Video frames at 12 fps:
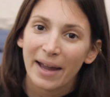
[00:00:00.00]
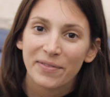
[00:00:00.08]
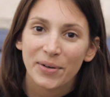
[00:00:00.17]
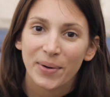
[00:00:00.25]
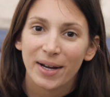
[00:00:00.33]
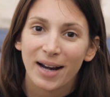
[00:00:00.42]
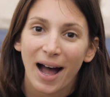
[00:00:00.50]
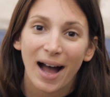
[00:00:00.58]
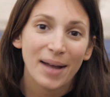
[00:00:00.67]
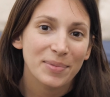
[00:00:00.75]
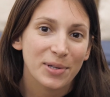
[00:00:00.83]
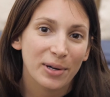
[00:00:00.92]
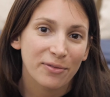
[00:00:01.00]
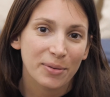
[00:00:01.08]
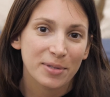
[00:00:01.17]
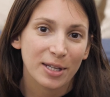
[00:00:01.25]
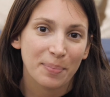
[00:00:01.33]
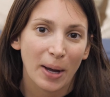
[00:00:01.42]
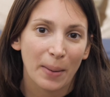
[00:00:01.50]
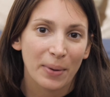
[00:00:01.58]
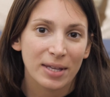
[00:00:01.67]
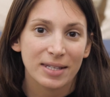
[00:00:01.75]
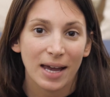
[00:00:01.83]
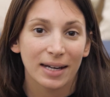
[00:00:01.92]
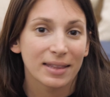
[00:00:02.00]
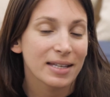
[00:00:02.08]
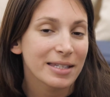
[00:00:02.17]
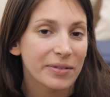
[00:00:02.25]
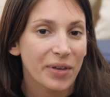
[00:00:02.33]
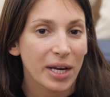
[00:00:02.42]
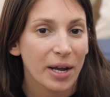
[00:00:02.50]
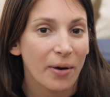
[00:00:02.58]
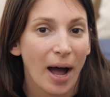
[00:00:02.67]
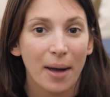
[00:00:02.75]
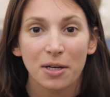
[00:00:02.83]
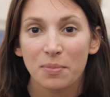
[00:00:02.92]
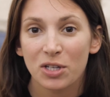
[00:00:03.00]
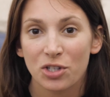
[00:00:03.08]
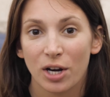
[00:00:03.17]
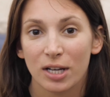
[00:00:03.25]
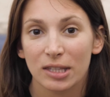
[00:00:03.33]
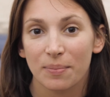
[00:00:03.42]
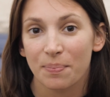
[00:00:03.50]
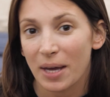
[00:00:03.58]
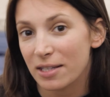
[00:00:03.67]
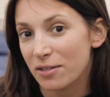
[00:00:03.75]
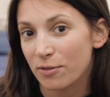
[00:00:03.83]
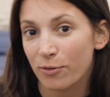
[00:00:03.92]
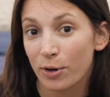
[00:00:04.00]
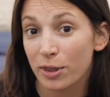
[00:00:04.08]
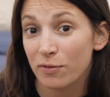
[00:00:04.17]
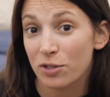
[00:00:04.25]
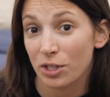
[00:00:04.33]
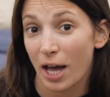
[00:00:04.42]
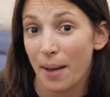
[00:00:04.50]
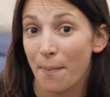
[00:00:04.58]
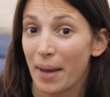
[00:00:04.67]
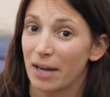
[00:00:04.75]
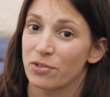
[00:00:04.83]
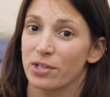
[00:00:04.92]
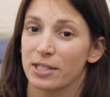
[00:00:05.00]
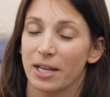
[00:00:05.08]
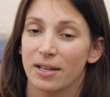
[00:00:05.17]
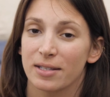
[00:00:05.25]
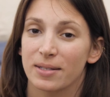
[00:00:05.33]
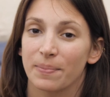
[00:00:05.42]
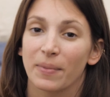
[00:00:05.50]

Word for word: everyone, I'm Zoe from Sleepopolis, and in this video I'm going to be sharing the best 4th of July mattress sales.